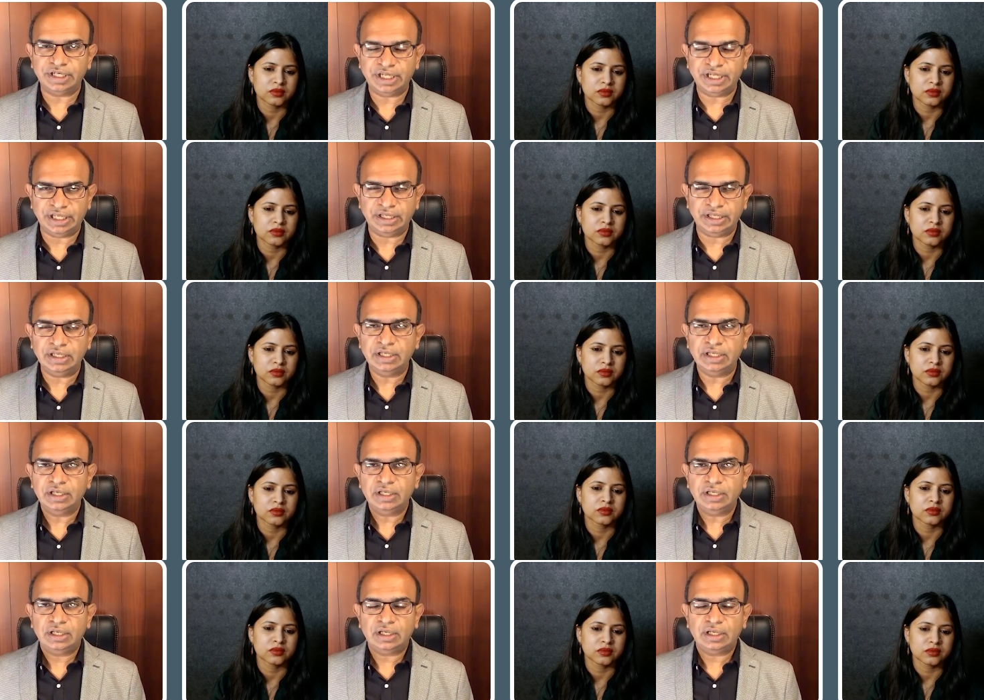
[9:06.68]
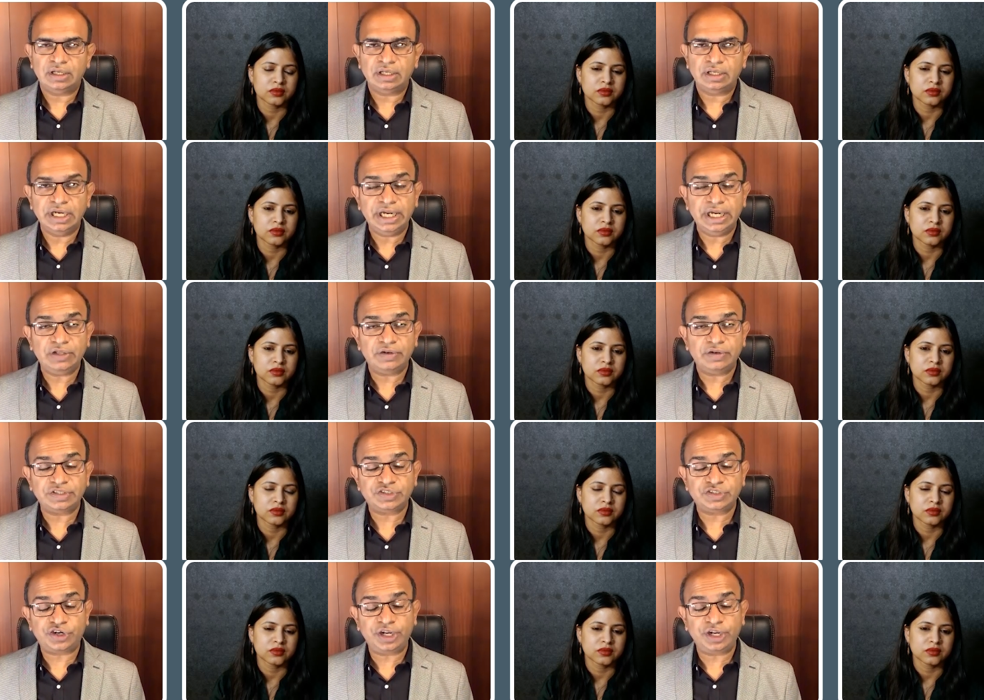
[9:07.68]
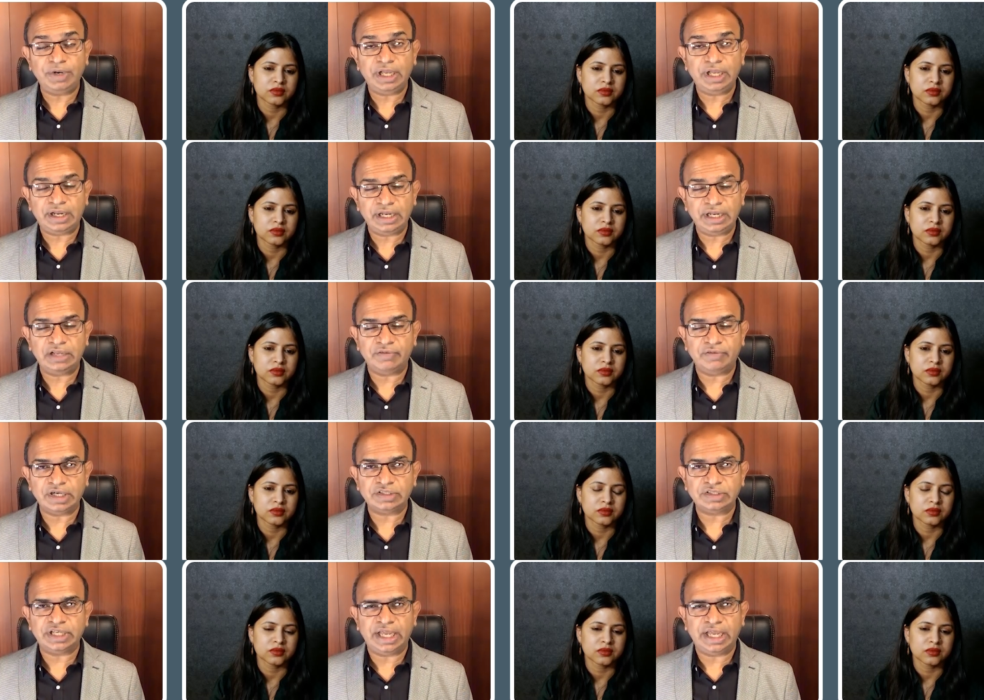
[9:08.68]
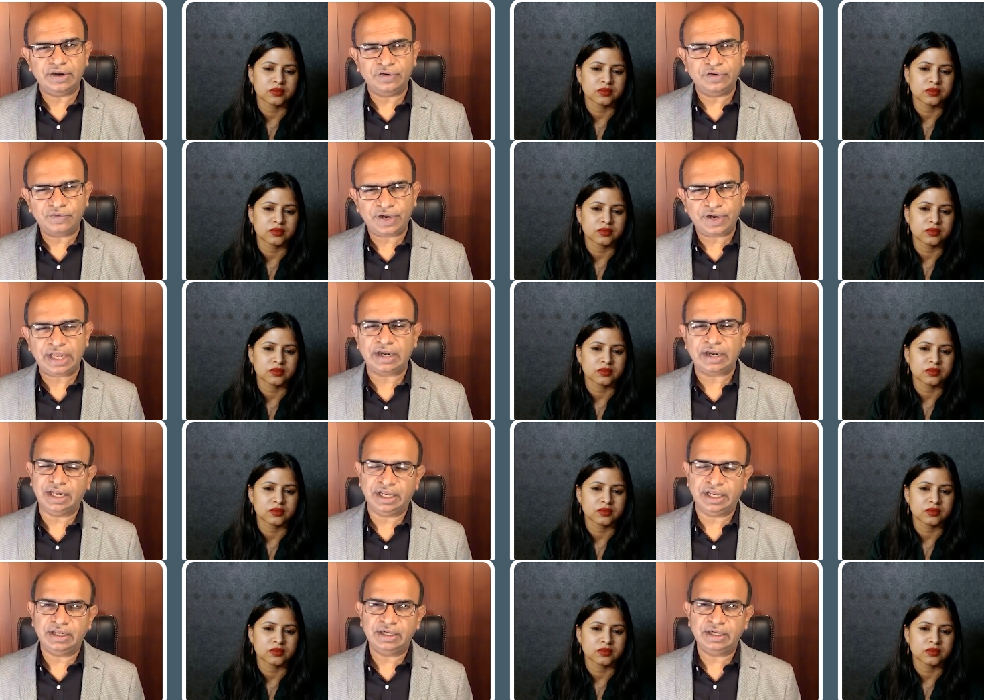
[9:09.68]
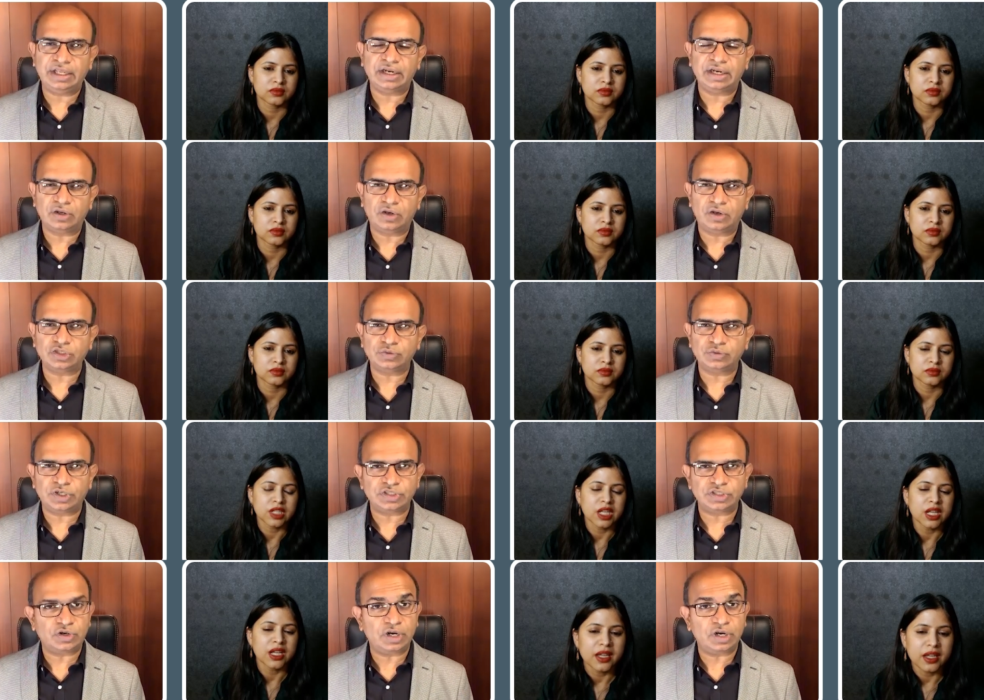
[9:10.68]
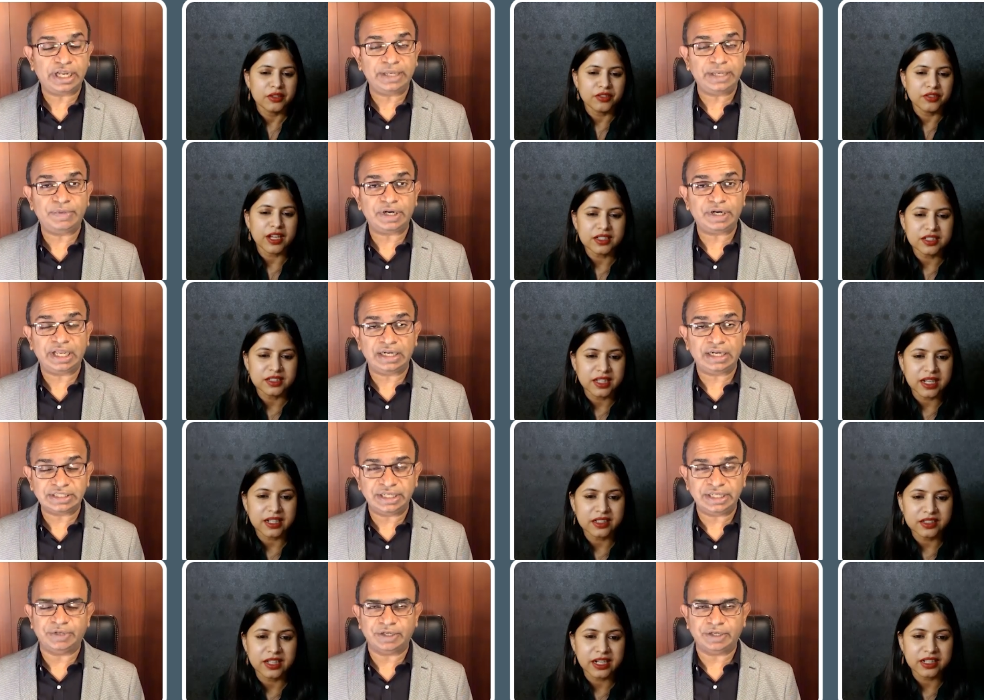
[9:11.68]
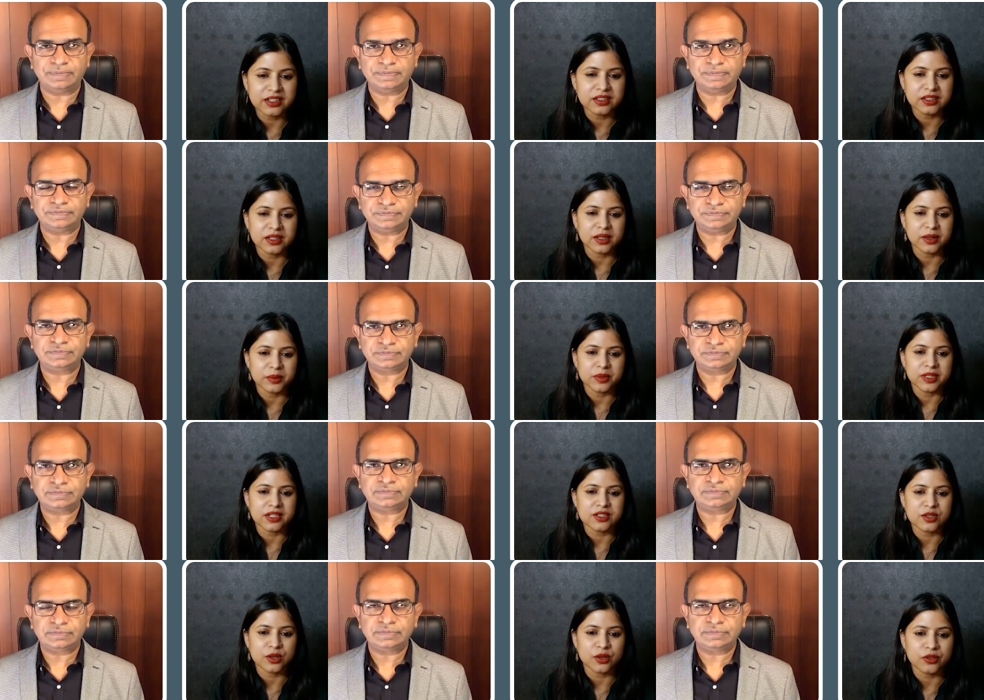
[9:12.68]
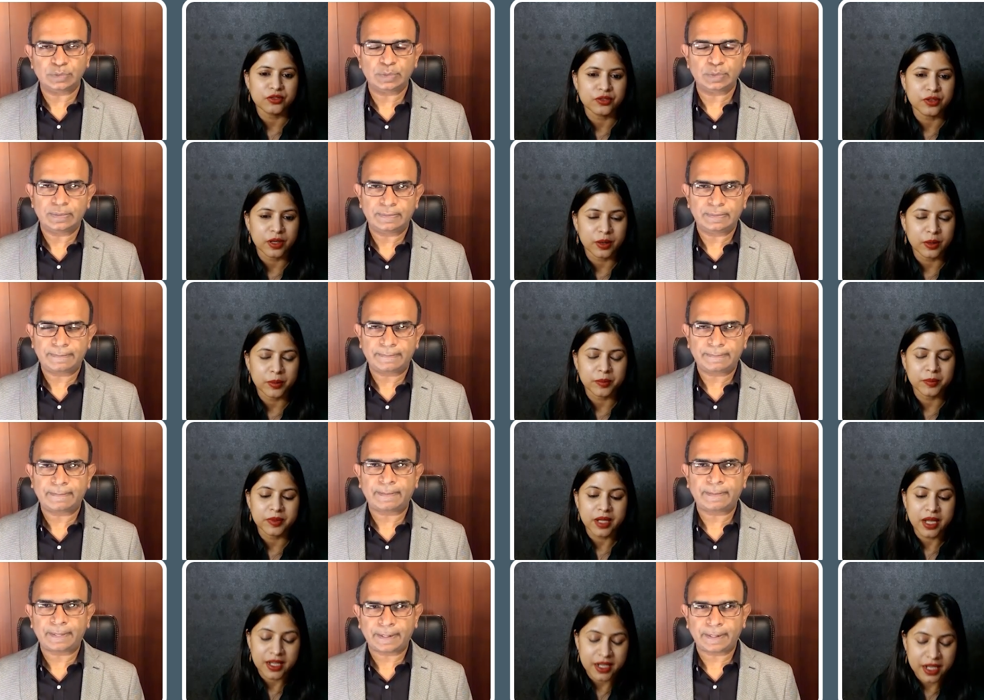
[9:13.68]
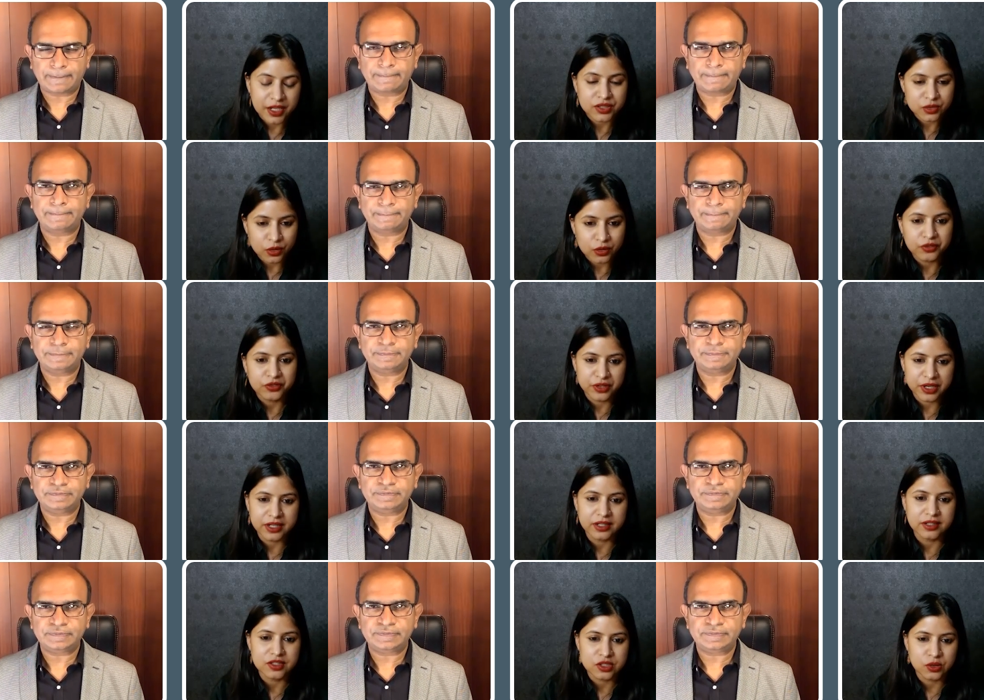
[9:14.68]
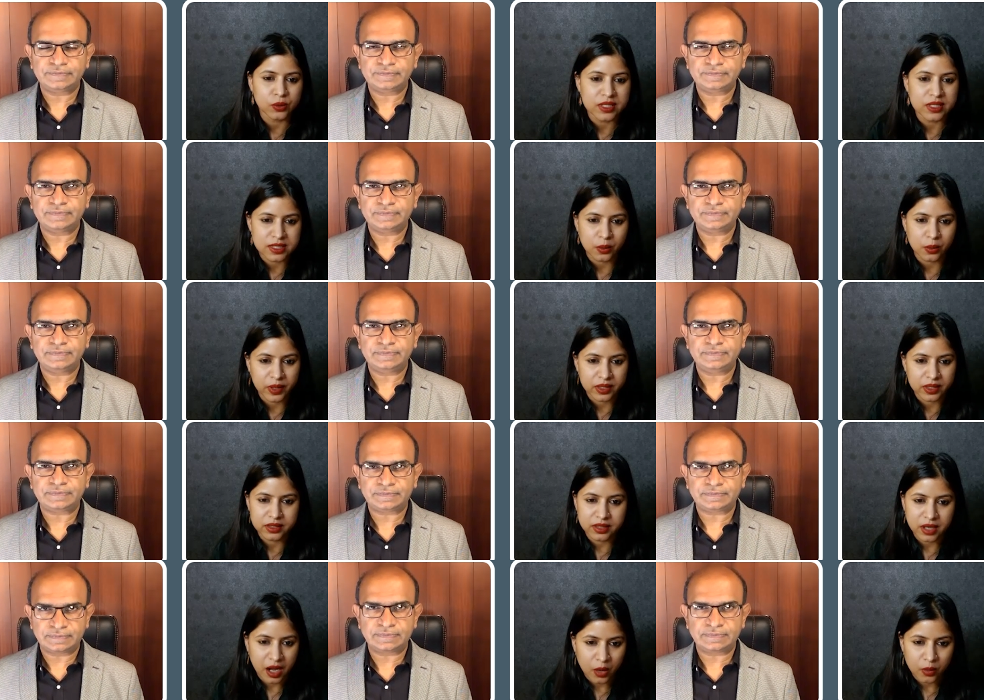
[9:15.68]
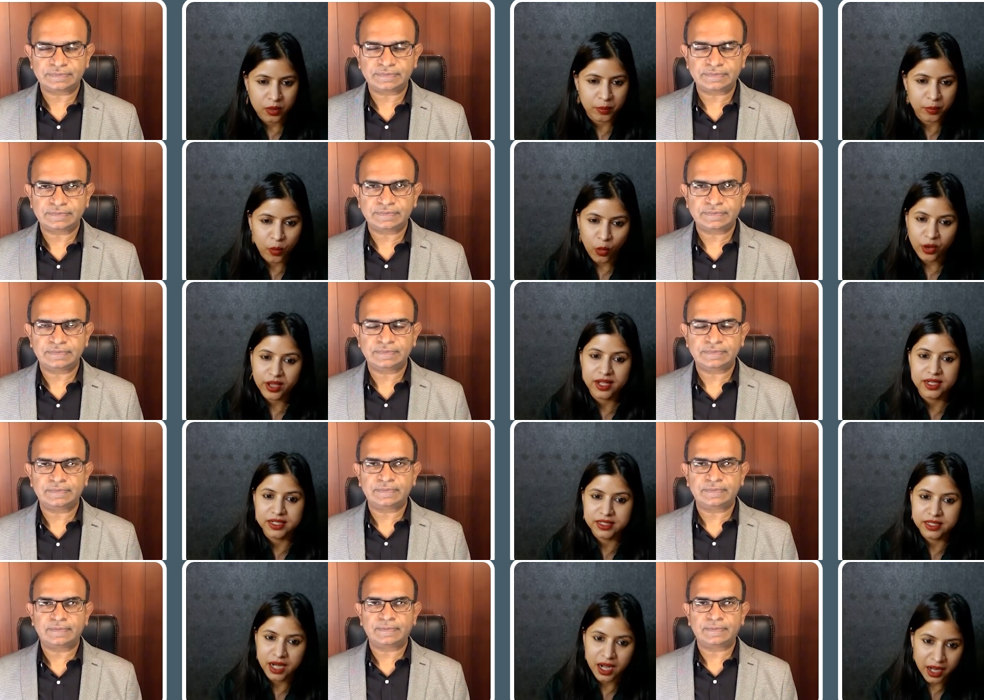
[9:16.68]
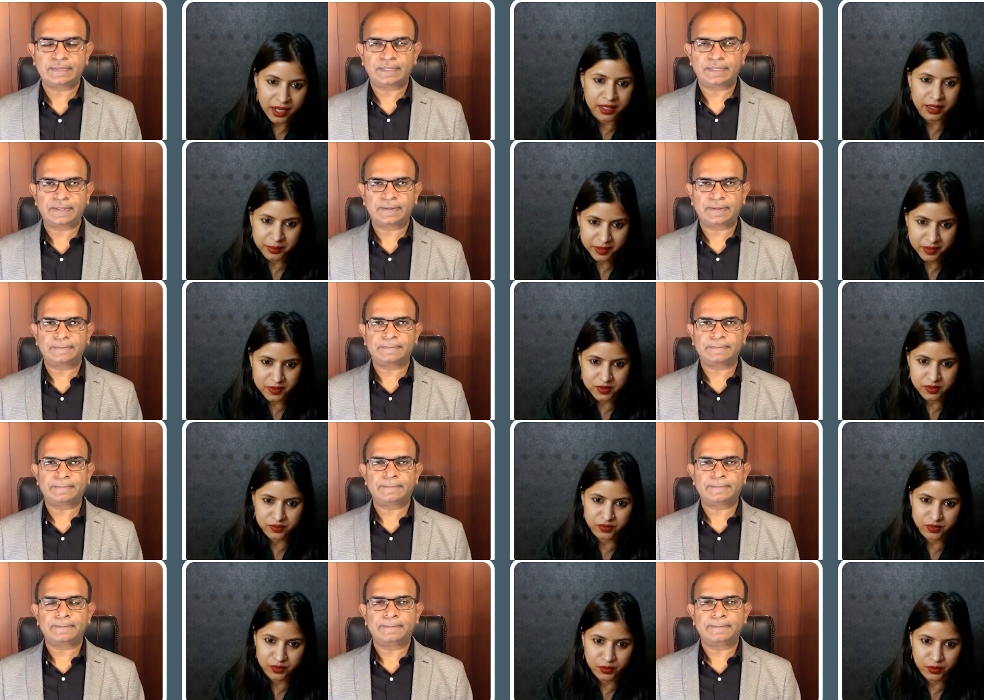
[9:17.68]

Speaker 1: D, uh, leading to extremely high levels and rarely can cause what's what in fact that
Speaker 2: that um, that sort of uh, I, I sort of read a story somewhere that how a boy had died because of